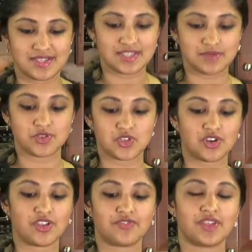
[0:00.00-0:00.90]
since
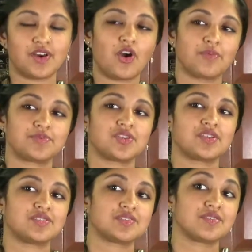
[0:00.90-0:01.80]
majority of the
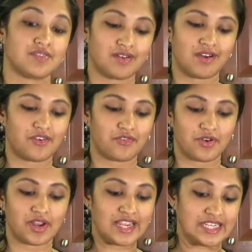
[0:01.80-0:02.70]
options are
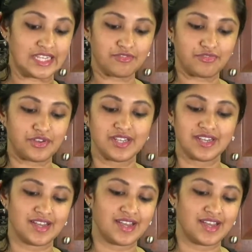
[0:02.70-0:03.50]
for Indian food,